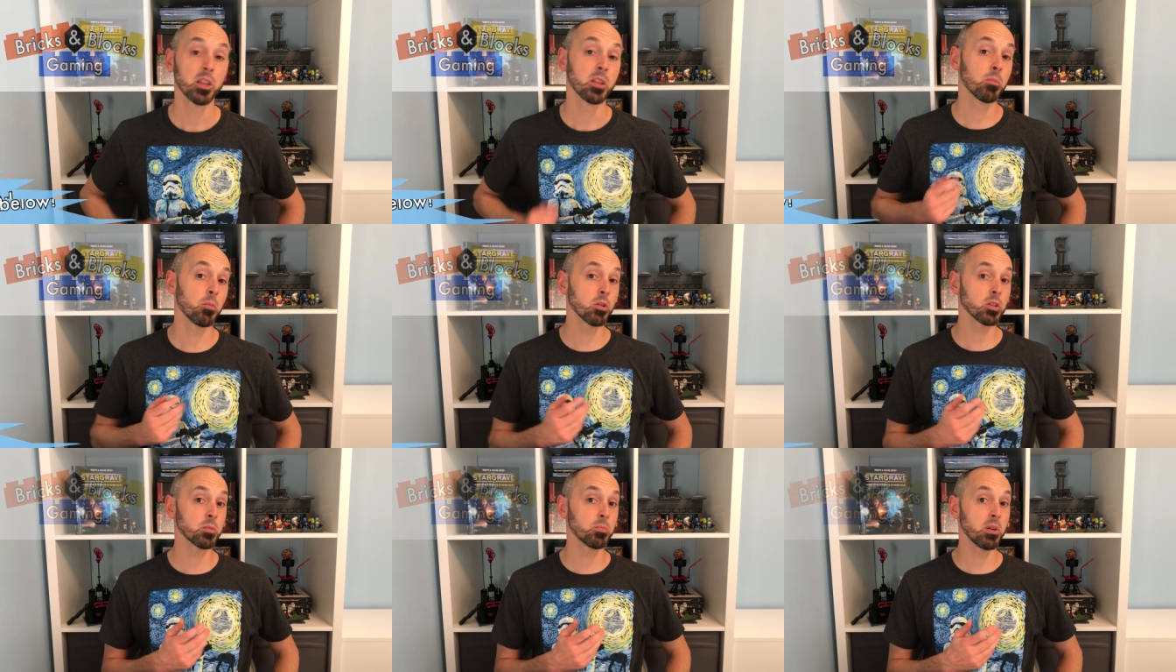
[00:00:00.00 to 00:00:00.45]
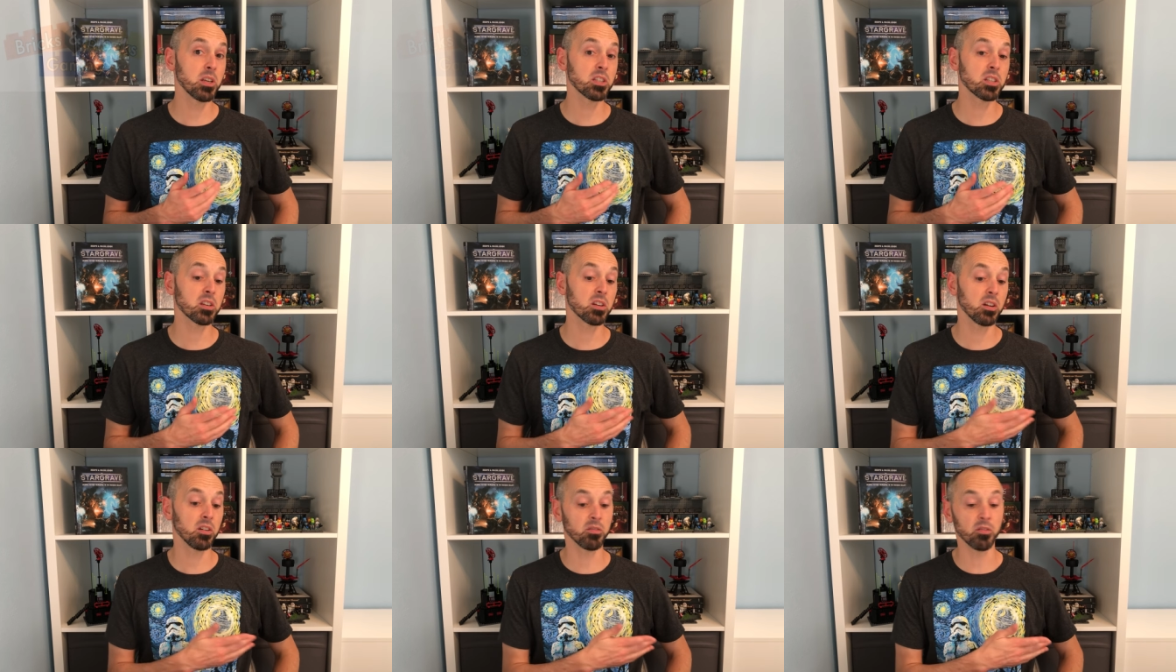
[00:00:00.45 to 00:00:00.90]
The most
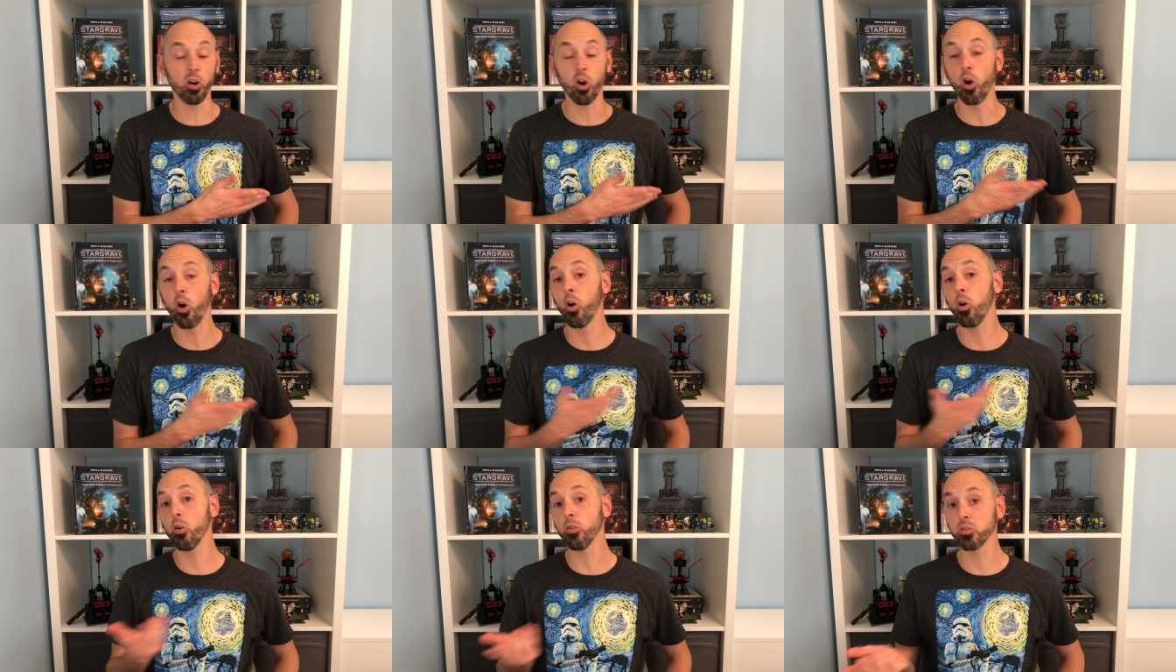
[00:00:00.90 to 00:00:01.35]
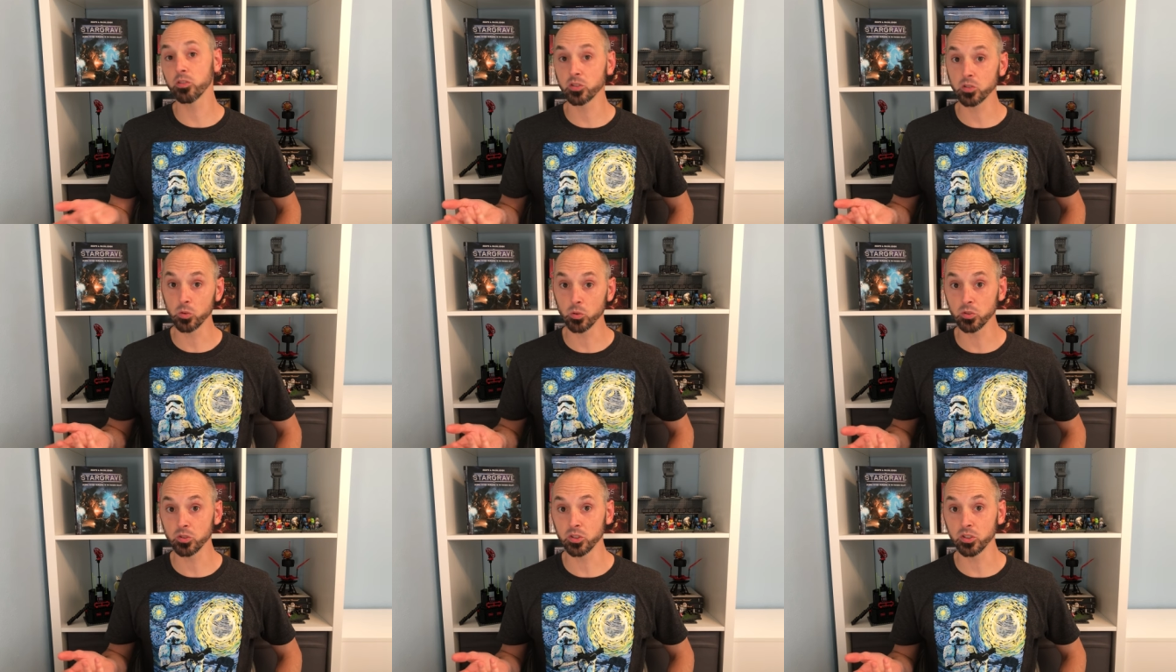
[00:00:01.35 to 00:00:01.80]
basic of all the
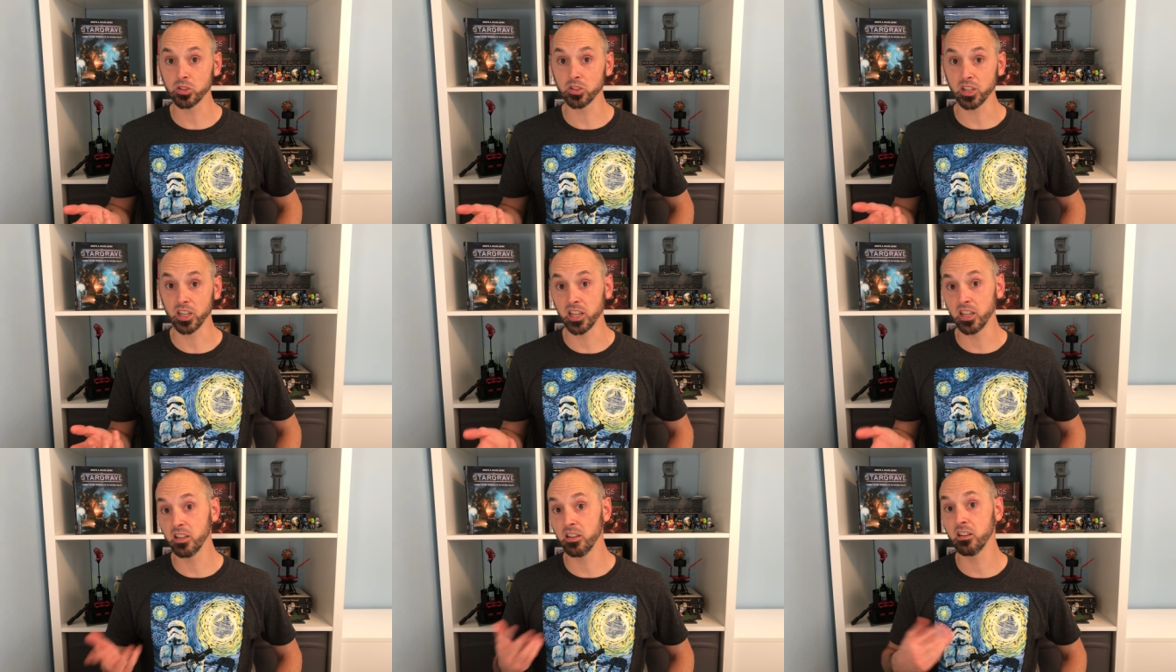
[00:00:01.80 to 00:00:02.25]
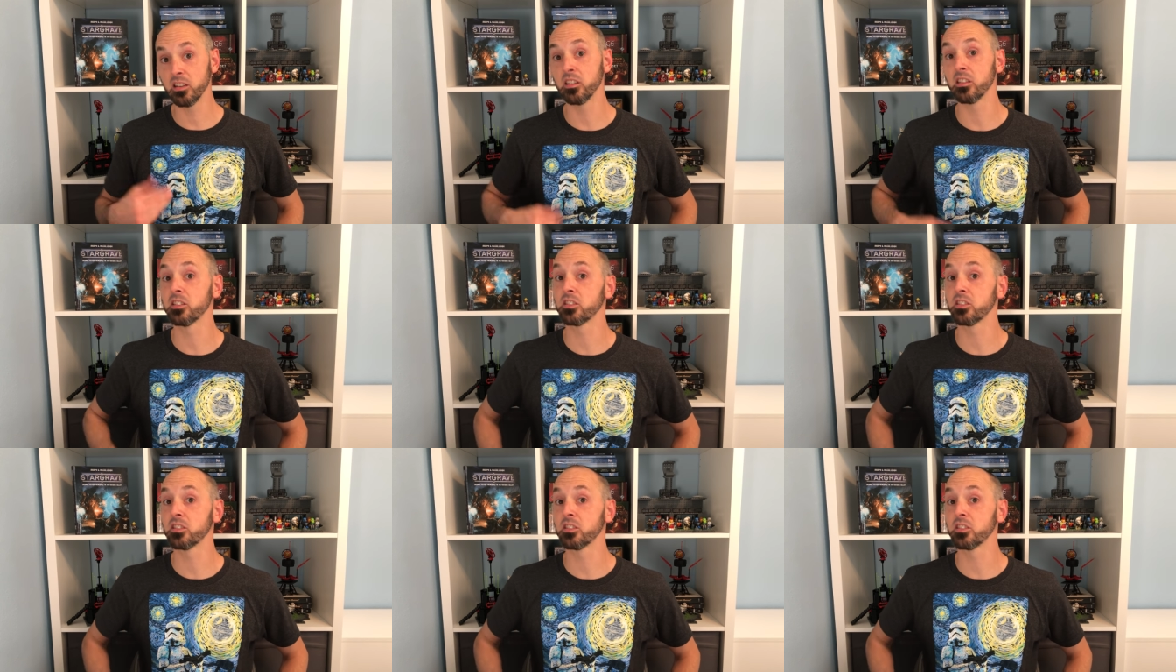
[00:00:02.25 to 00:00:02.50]
soldiers in